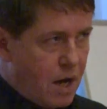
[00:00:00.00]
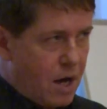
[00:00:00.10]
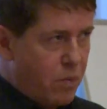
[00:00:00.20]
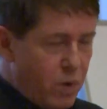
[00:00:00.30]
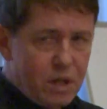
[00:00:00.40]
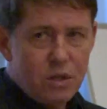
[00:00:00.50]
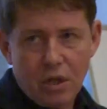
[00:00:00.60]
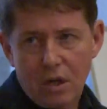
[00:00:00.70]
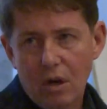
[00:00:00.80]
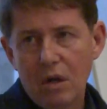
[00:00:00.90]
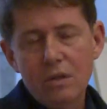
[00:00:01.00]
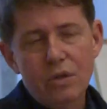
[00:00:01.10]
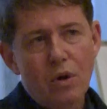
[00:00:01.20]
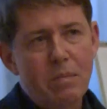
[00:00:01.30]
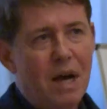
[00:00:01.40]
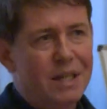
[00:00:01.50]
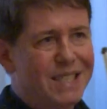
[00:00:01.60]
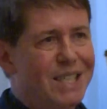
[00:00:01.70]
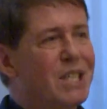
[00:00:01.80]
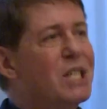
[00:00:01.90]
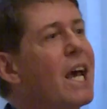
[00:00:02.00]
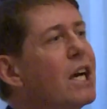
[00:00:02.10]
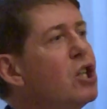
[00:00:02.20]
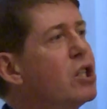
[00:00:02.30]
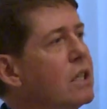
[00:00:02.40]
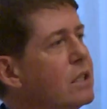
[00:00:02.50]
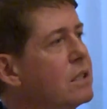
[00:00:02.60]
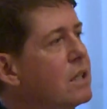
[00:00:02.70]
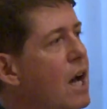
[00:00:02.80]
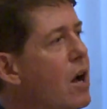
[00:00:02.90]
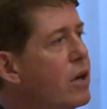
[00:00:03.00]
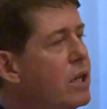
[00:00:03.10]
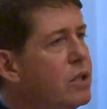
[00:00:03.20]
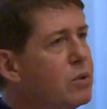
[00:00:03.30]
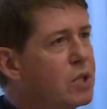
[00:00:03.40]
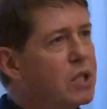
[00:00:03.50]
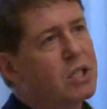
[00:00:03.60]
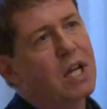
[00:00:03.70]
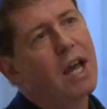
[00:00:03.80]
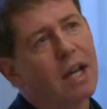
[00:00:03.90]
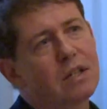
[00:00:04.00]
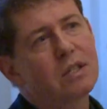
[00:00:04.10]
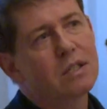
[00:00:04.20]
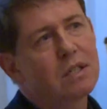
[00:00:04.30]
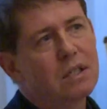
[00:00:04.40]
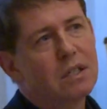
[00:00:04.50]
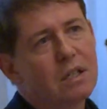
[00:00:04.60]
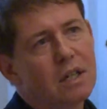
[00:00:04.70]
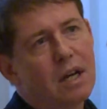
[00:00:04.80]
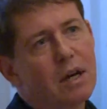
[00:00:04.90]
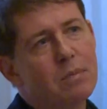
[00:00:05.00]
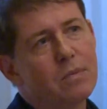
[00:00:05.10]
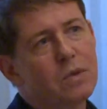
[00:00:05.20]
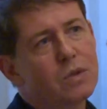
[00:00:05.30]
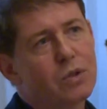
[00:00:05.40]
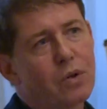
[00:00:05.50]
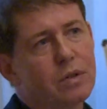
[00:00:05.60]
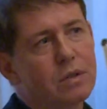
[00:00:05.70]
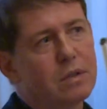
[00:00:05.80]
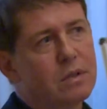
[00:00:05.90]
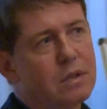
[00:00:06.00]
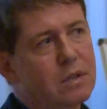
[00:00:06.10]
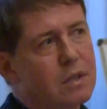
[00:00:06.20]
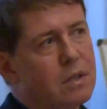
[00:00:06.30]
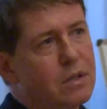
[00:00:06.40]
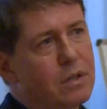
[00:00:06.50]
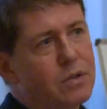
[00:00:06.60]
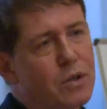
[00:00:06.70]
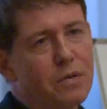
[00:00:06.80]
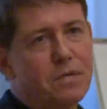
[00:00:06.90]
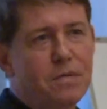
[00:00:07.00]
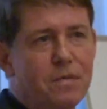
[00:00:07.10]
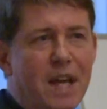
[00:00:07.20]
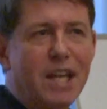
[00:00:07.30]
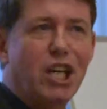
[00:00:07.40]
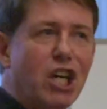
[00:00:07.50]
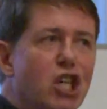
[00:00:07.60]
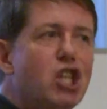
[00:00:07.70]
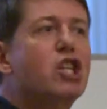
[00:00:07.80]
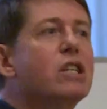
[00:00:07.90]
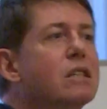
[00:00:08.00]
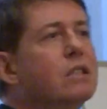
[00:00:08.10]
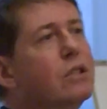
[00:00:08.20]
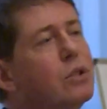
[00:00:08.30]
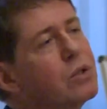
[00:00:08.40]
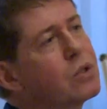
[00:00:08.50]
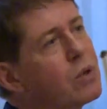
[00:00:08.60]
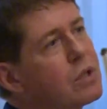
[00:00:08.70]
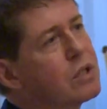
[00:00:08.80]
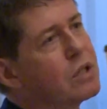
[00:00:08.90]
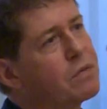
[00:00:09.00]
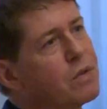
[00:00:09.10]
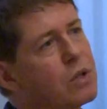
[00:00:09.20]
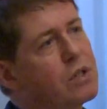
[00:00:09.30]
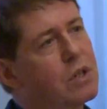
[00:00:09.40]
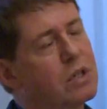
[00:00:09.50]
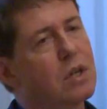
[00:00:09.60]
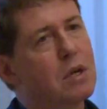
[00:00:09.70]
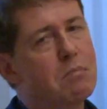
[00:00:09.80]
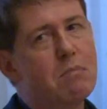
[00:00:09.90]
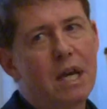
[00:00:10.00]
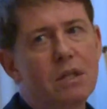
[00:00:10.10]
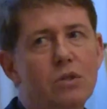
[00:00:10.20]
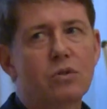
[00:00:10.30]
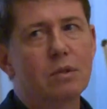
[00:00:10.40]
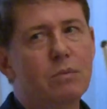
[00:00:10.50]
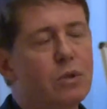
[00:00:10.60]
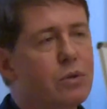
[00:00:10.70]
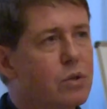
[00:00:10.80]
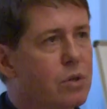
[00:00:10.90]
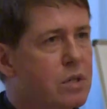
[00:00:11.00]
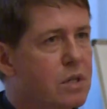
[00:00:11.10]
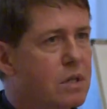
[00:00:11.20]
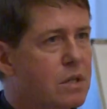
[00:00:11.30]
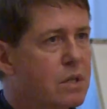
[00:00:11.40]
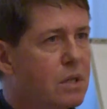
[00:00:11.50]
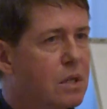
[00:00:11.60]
I want to talk also about detection. How can you detect certain sort of fake-ish news sources versus mainstream news sources?